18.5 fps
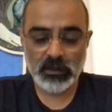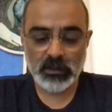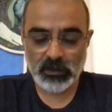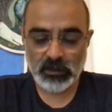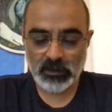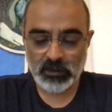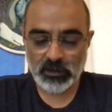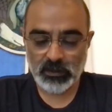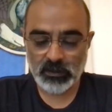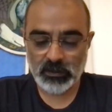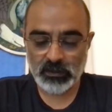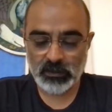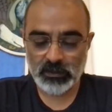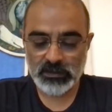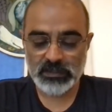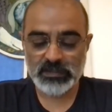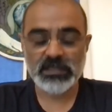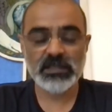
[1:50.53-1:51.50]
uh,
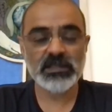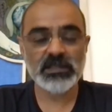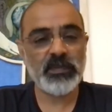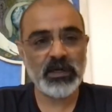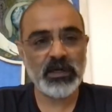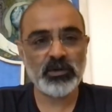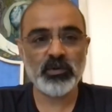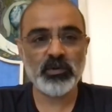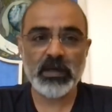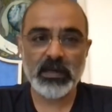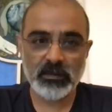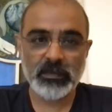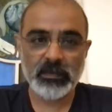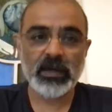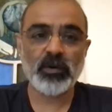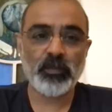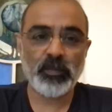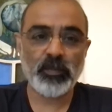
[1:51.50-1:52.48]
such as me, to air
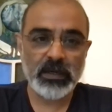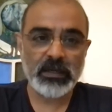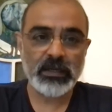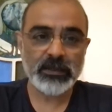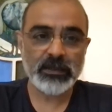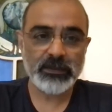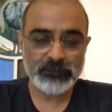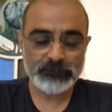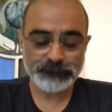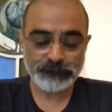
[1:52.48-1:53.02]
my opinion.